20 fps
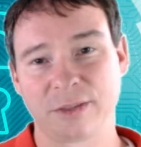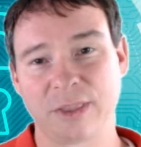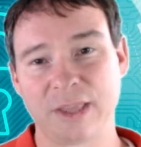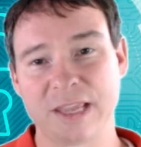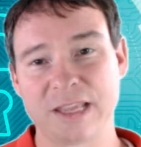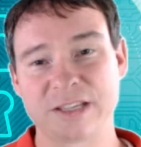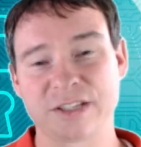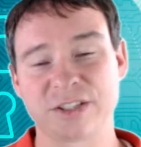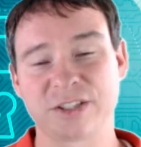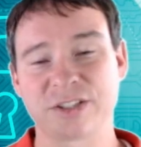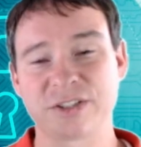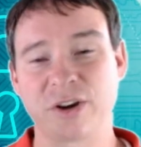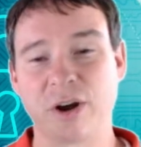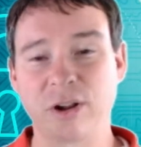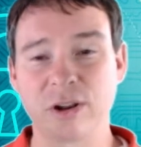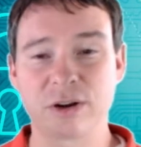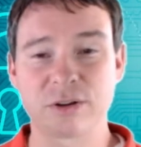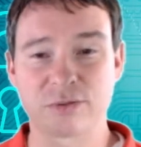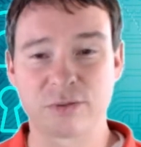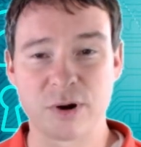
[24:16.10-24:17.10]
the
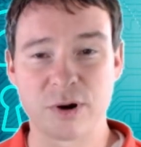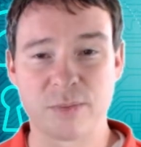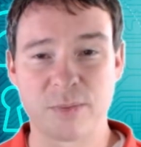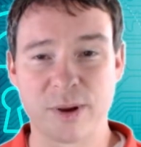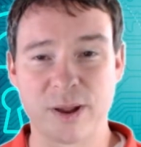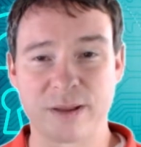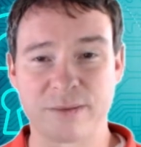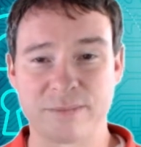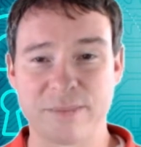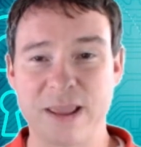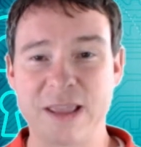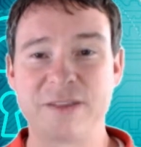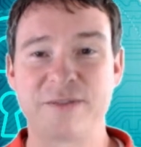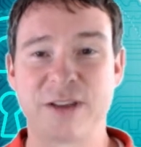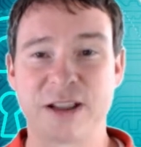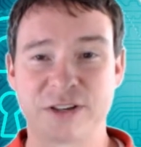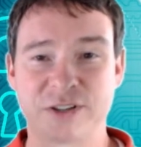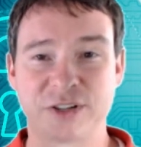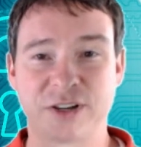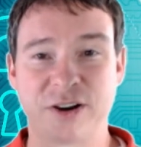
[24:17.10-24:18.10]
installer robot may have
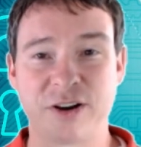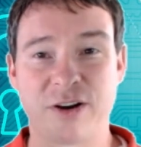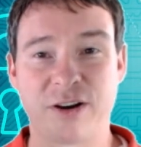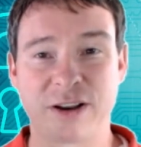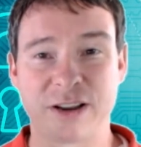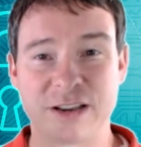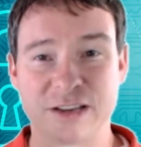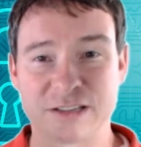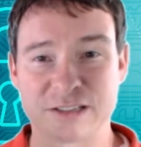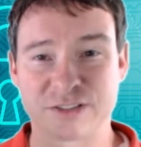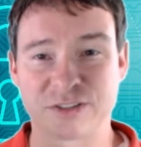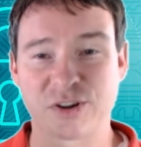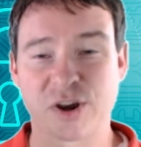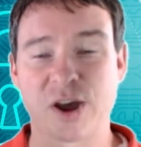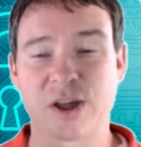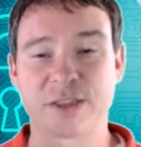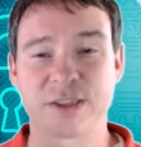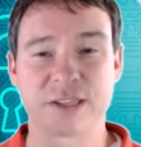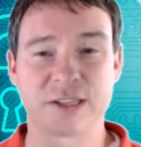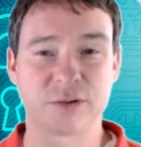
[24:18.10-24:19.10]
actually gone in and
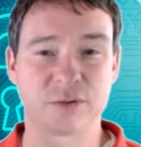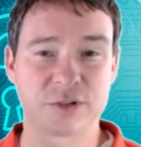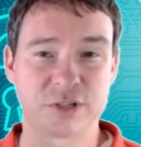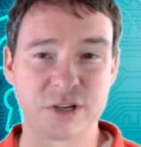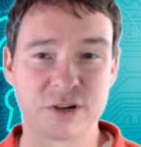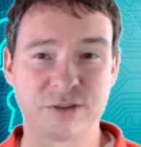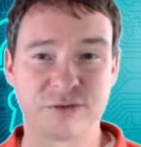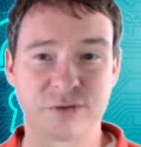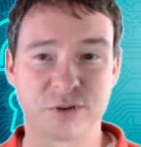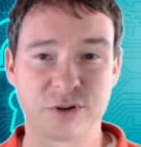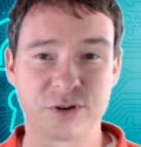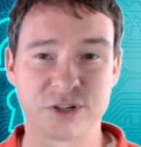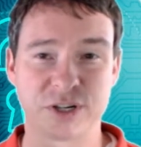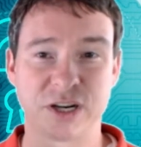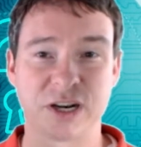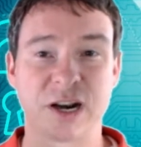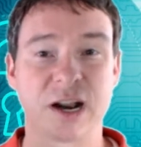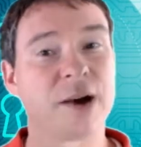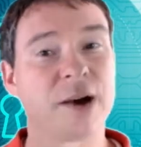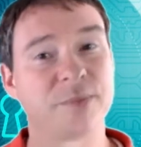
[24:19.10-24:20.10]
saw that there was a new
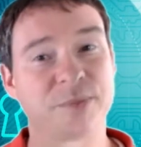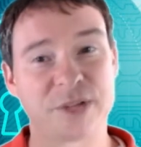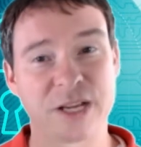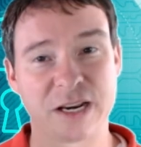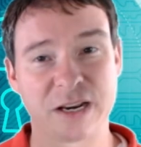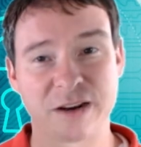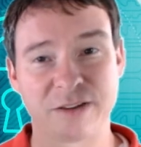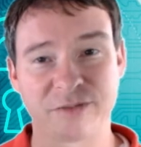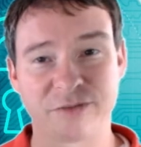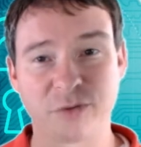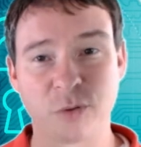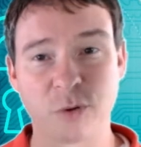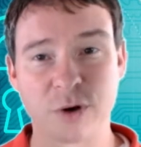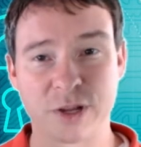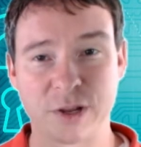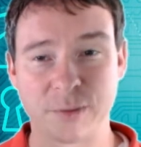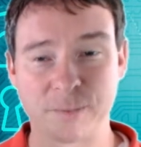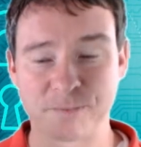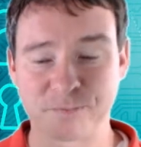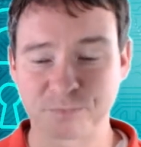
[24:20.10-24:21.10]
version and updated it for
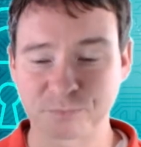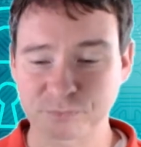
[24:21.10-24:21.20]
you.